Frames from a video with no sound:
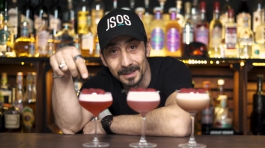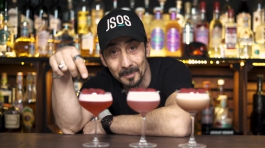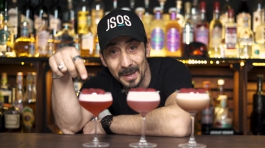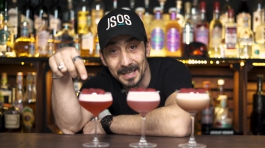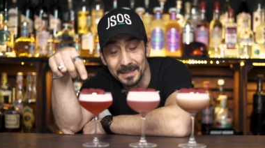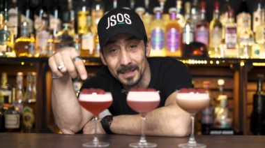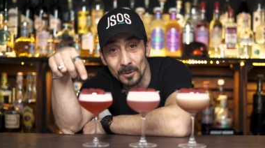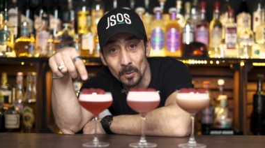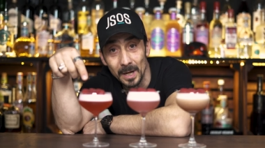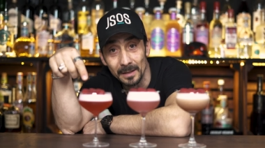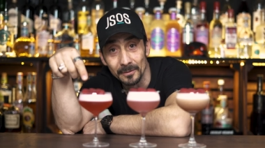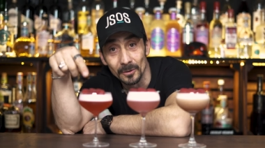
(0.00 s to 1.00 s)
The basic
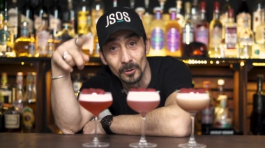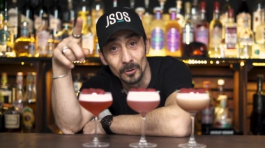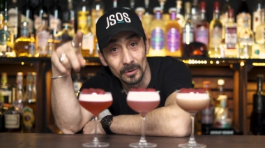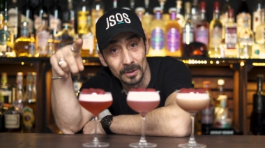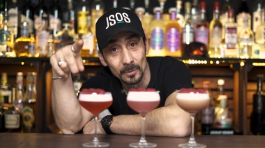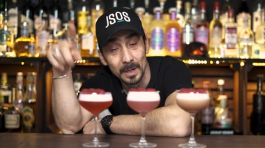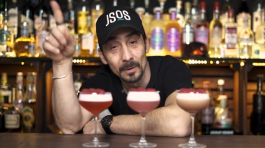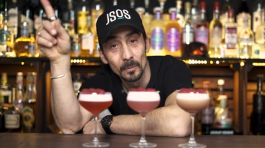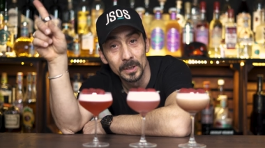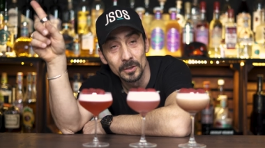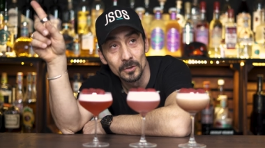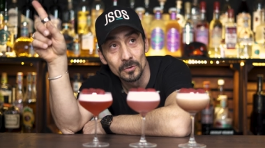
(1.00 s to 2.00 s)
one, or the one
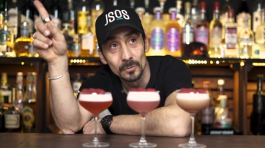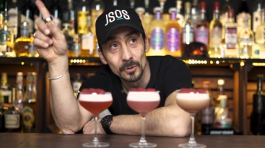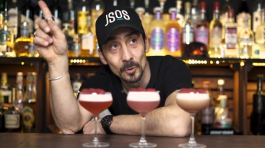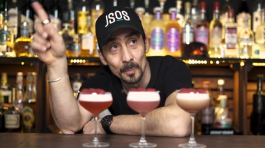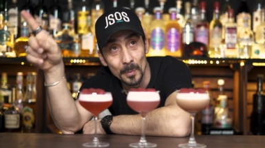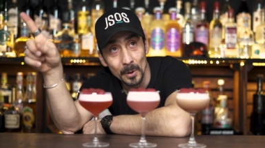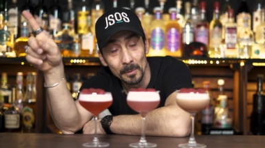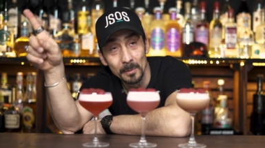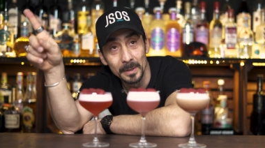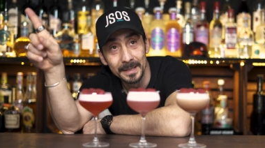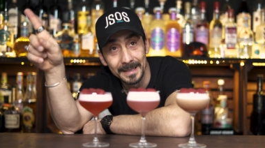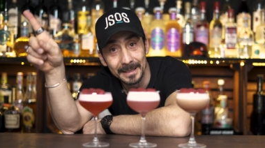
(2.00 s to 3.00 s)
which you're
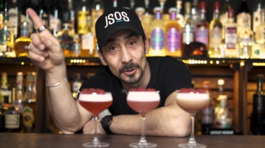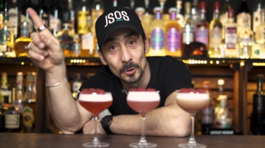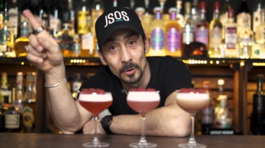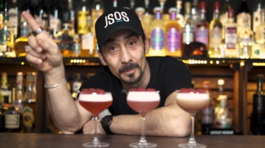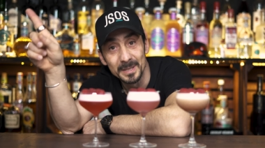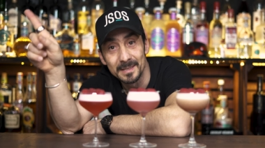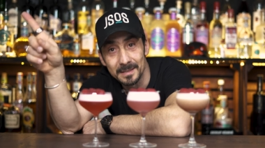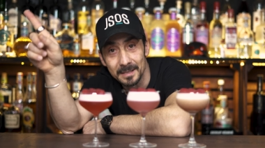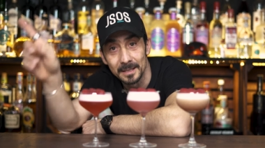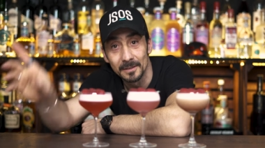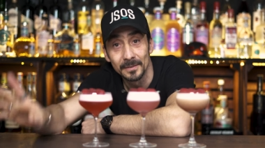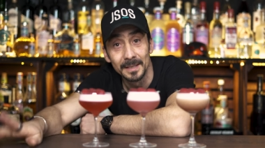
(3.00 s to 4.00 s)
probably not gonna be
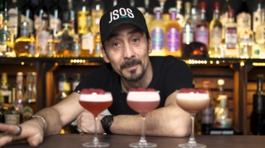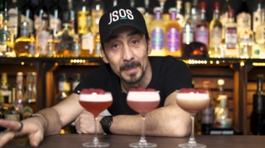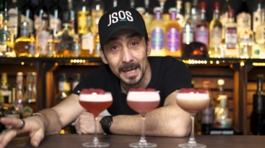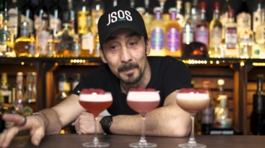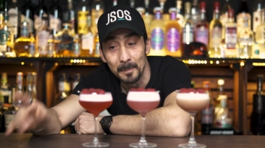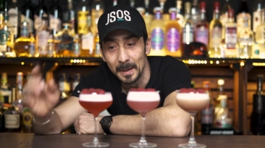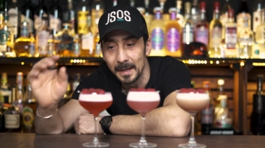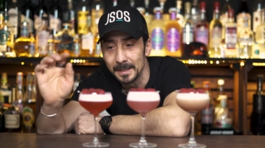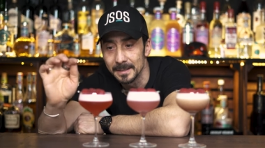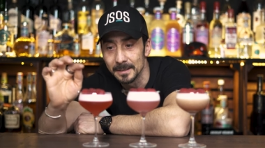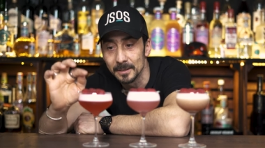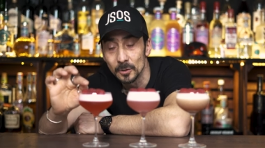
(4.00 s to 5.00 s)
served in many
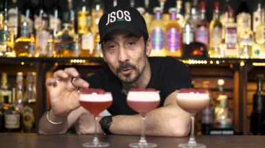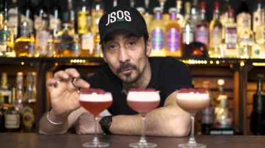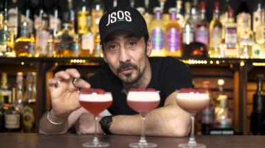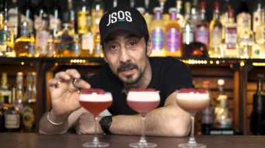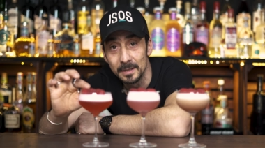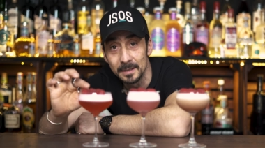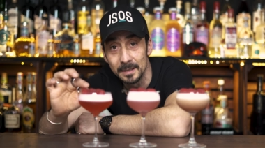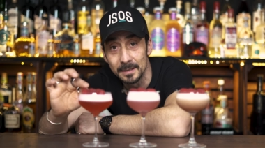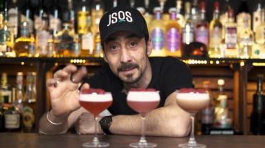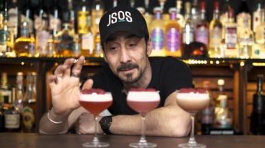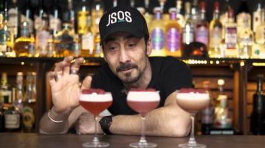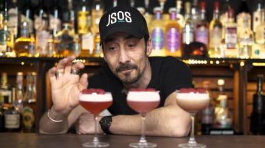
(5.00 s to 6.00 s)
places. So this
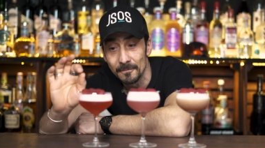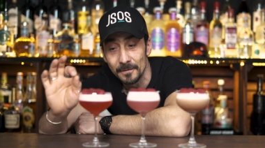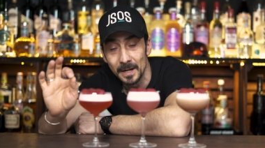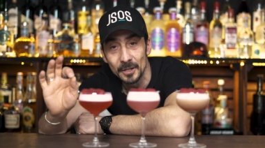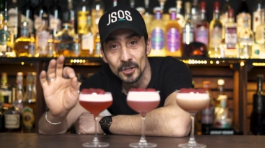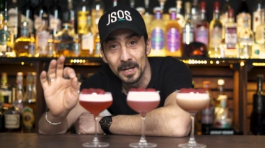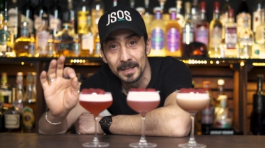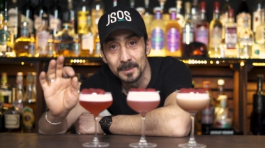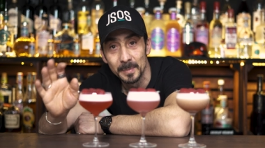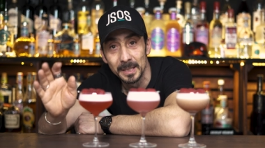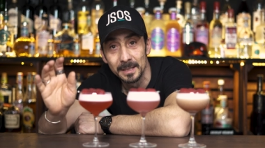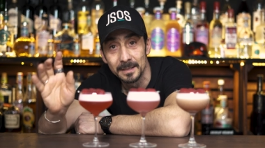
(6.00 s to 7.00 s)
is fresh
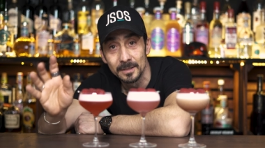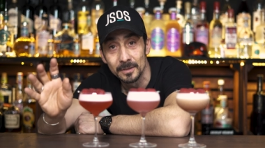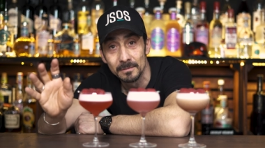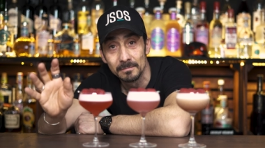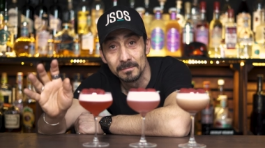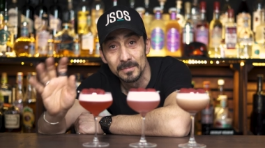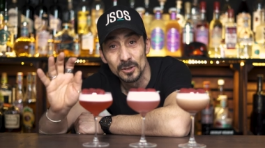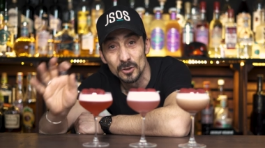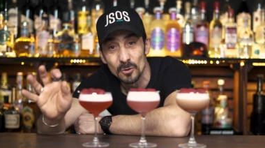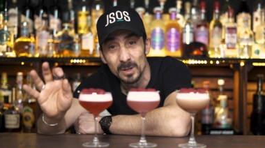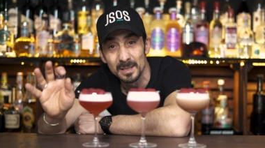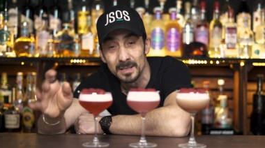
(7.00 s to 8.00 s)
raspberries,
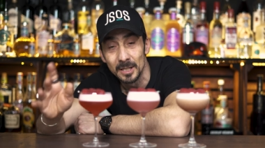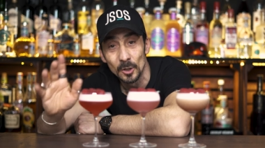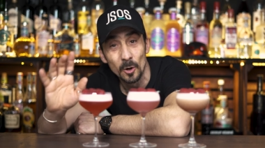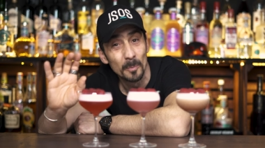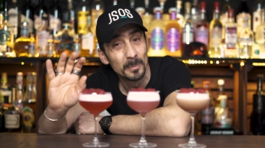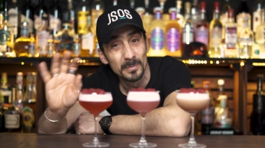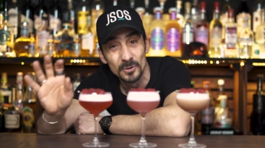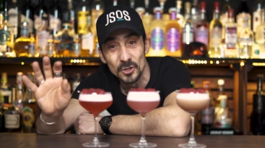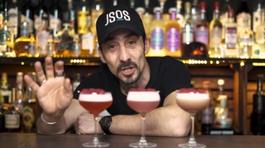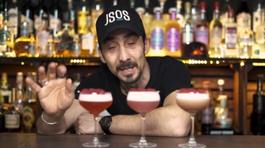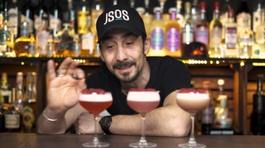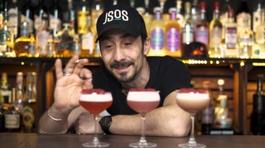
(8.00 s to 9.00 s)
sugar syrup,
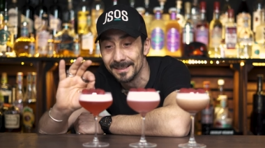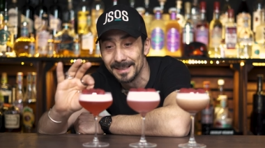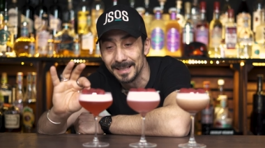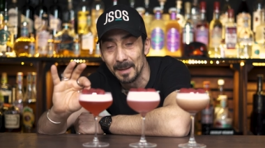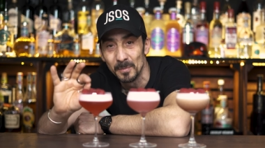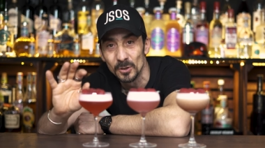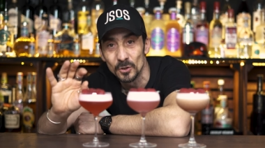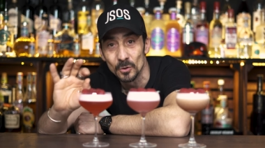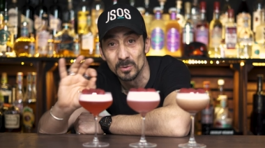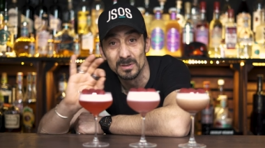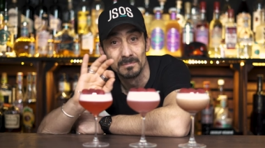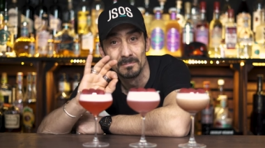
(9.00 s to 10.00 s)
gin, lemon
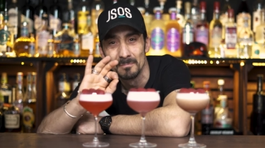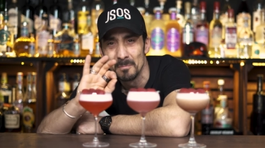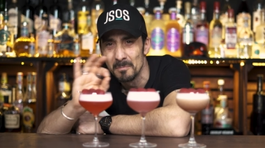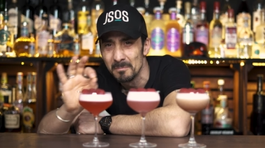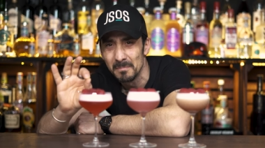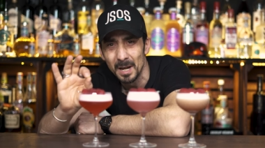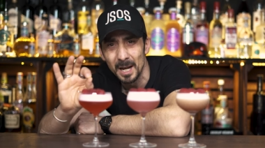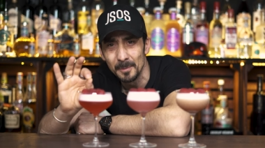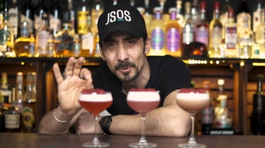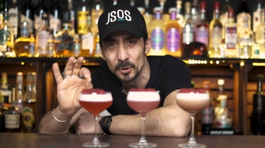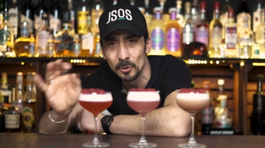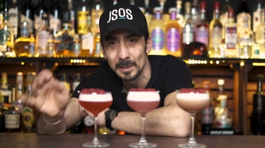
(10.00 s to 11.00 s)
juice.
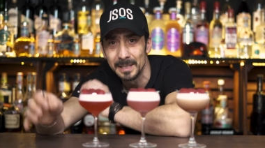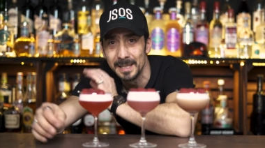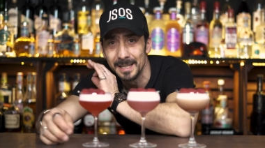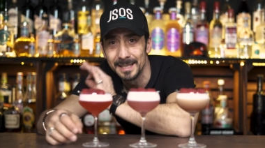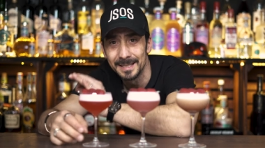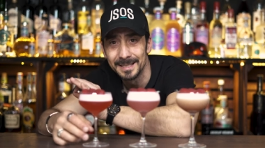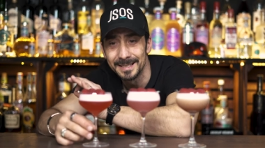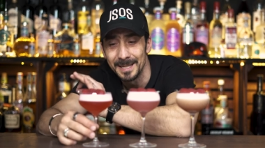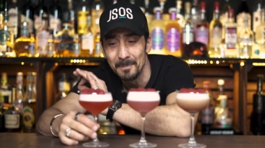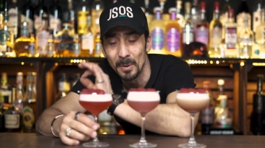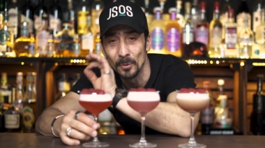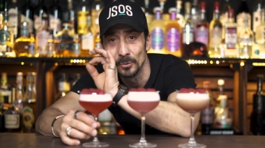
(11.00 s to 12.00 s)
Absolutely
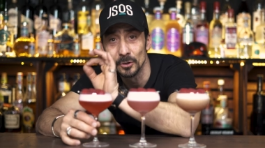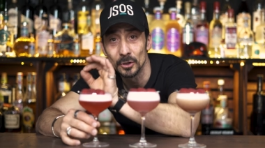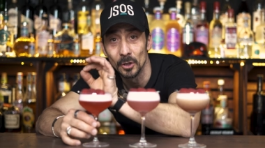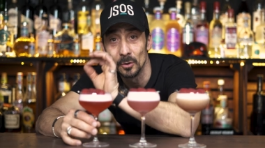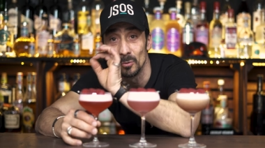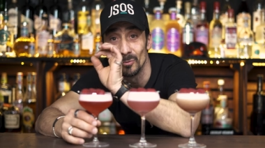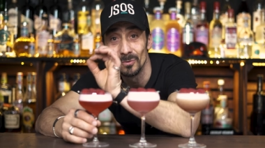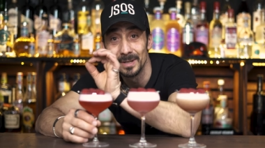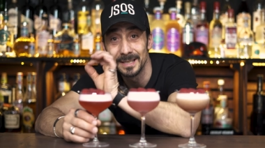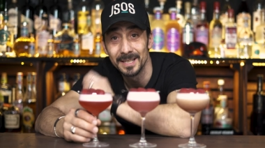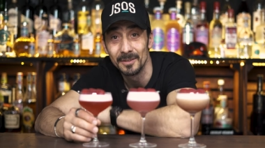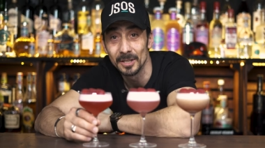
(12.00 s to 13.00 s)
simple. So
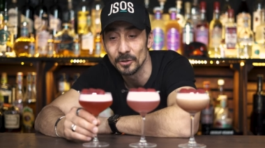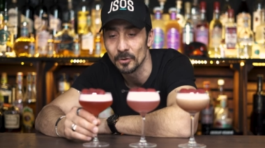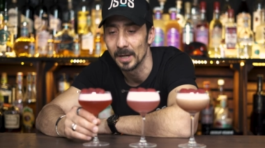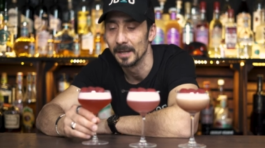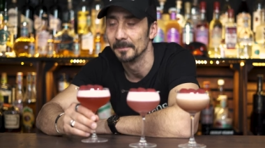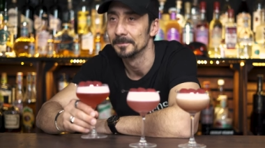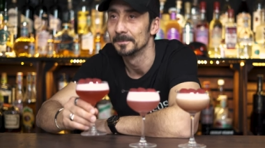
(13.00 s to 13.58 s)
let's give it a try.